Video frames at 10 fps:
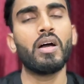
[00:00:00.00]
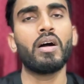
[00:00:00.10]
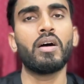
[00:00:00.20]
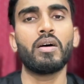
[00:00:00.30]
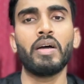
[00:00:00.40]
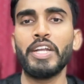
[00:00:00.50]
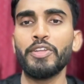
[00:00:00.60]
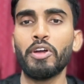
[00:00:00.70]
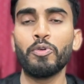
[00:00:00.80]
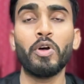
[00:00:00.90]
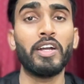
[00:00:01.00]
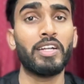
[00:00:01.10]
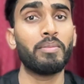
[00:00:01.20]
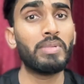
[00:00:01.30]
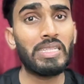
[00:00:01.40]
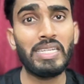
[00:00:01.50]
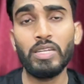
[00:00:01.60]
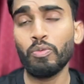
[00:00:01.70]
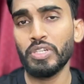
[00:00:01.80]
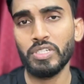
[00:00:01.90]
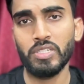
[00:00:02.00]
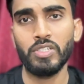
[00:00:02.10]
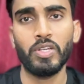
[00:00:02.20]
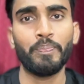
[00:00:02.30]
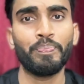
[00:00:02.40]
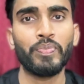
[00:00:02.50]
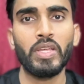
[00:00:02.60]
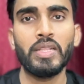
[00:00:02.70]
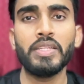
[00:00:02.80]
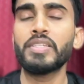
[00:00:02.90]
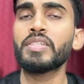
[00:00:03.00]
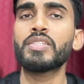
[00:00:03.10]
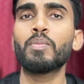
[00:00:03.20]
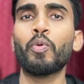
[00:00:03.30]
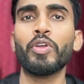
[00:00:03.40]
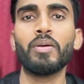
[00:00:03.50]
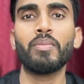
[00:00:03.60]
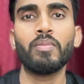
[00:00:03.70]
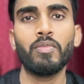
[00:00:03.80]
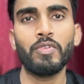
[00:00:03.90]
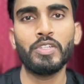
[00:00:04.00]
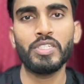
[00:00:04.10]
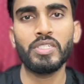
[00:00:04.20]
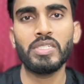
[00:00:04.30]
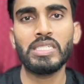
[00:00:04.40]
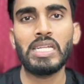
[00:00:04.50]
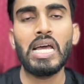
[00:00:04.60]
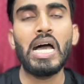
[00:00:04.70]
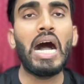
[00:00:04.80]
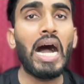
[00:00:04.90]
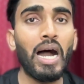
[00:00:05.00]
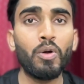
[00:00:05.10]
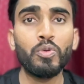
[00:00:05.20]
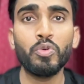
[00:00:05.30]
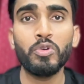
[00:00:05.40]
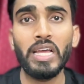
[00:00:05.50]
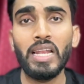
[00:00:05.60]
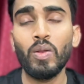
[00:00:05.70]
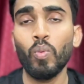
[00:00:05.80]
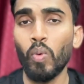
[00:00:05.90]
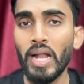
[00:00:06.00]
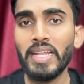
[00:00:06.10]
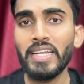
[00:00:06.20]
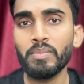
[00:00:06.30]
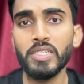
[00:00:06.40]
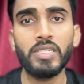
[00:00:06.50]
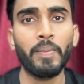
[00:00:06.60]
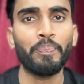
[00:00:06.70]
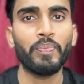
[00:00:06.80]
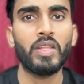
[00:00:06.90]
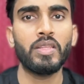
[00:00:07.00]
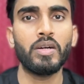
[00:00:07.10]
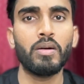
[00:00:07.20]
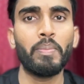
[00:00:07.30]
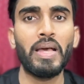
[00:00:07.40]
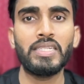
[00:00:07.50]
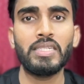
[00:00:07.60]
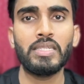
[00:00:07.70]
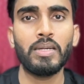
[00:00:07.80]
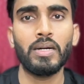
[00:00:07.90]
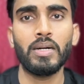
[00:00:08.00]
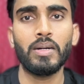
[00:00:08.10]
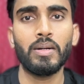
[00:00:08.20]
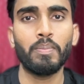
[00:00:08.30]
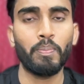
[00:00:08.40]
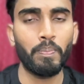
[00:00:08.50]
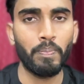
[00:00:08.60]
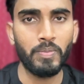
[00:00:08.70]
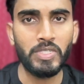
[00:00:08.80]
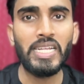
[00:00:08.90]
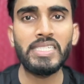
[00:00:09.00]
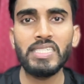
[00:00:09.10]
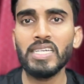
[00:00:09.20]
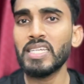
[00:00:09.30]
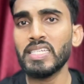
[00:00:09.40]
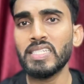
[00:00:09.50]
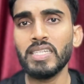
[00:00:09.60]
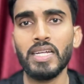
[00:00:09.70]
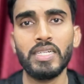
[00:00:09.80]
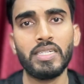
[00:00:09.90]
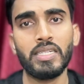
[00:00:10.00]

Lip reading: and you have to attempt 3 questions here. This is the poem which is How to Tell Wild Animals. The best stanza says that